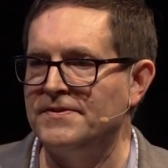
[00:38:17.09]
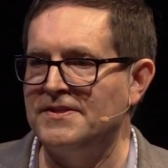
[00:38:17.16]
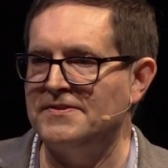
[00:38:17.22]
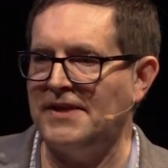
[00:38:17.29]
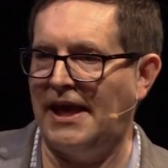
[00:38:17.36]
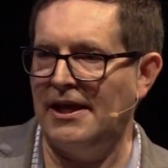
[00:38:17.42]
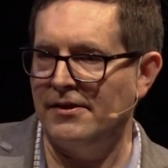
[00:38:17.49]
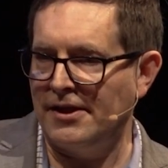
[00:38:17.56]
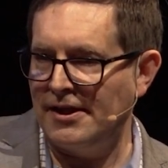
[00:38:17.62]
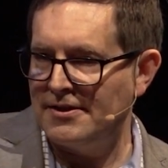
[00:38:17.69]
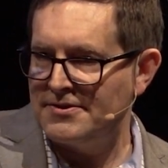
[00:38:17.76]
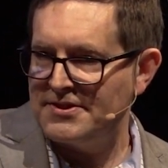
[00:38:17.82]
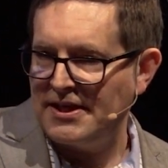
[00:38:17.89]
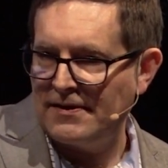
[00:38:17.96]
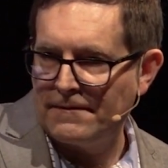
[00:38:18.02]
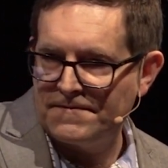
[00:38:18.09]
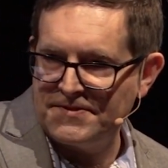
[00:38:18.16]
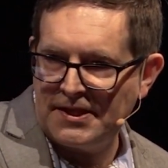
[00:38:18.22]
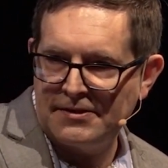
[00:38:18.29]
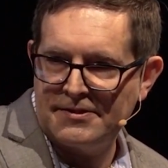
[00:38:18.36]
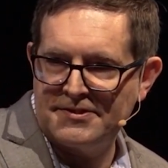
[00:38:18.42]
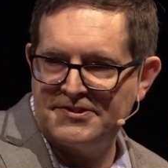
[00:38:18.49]
is these aliens have
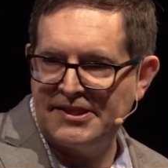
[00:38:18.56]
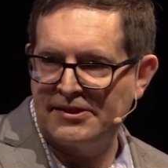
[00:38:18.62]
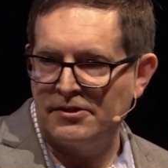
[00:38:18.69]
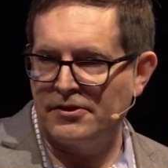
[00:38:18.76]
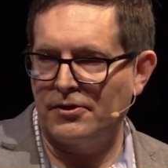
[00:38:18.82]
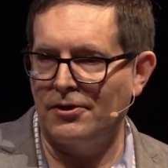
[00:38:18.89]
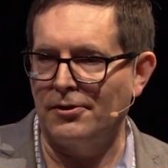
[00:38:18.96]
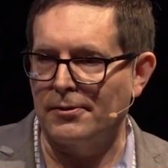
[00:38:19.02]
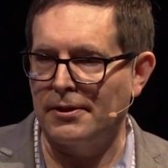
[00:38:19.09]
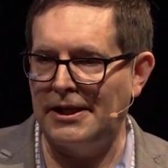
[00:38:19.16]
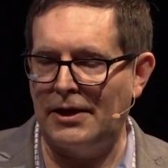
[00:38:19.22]
sent a signal to Earth.